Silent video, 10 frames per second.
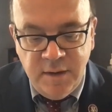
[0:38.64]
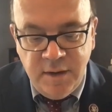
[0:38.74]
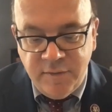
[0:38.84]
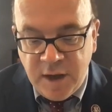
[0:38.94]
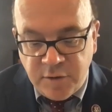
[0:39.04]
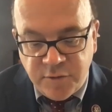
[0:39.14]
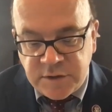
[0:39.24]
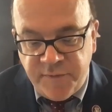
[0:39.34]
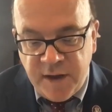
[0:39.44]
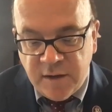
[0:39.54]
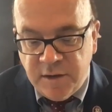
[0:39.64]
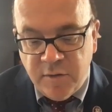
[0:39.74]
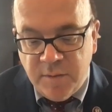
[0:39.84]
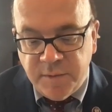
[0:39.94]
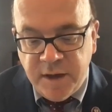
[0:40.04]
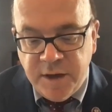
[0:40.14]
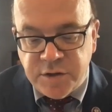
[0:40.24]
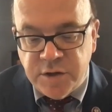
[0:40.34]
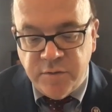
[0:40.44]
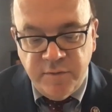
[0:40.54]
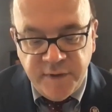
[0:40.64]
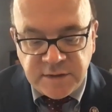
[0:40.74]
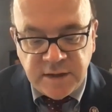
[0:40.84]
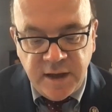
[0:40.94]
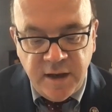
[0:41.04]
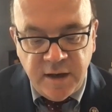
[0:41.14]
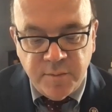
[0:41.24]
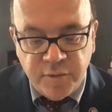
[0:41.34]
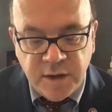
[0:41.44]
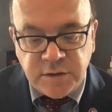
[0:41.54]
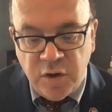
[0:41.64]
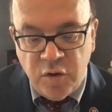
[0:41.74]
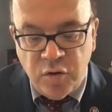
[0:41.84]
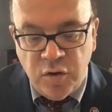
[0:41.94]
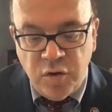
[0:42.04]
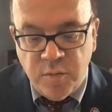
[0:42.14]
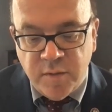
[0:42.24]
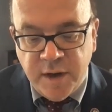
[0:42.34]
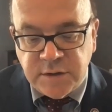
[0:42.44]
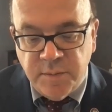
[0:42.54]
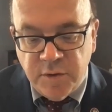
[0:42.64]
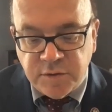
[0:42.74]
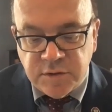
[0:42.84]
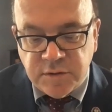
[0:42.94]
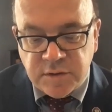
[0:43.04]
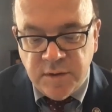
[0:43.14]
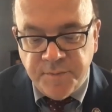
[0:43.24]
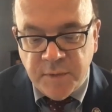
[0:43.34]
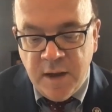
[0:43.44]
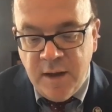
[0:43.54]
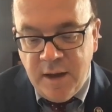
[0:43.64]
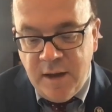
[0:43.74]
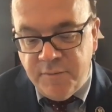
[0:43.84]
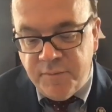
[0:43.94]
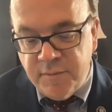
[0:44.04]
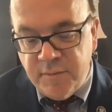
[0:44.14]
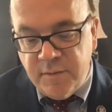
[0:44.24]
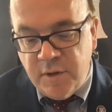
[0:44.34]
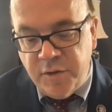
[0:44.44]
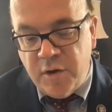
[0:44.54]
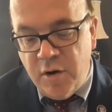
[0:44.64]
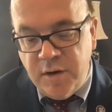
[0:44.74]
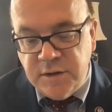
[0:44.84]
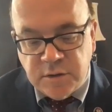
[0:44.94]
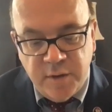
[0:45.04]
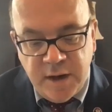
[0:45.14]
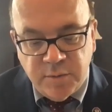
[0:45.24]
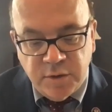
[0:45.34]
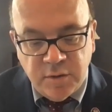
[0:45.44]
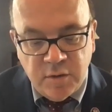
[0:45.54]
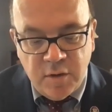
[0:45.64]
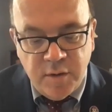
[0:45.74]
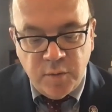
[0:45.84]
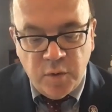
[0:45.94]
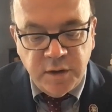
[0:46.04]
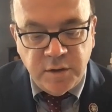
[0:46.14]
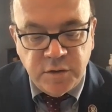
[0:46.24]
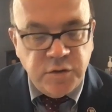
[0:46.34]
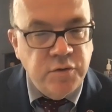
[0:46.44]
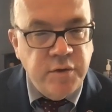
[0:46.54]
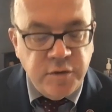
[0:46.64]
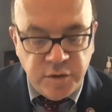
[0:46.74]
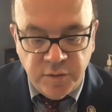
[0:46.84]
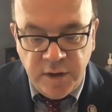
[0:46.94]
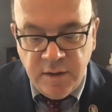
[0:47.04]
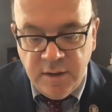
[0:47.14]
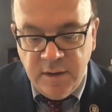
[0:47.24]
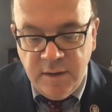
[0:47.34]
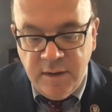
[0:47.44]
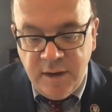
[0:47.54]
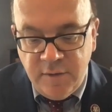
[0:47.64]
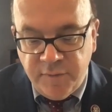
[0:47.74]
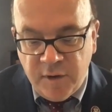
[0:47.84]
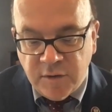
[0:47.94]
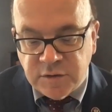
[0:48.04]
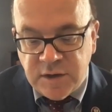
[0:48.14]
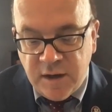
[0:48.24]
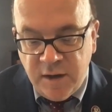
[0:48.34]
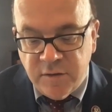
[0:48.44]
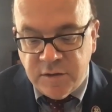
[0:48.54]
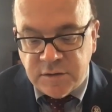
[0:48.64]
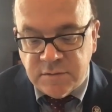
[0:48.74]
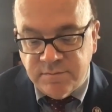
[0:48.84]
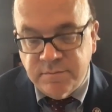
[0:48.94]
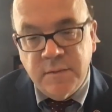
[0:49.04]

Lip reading: If countries fail in their obligation to investigate and prosecute human rights abuses, if authorities are unable or unwilling to do their duty, it falls to others,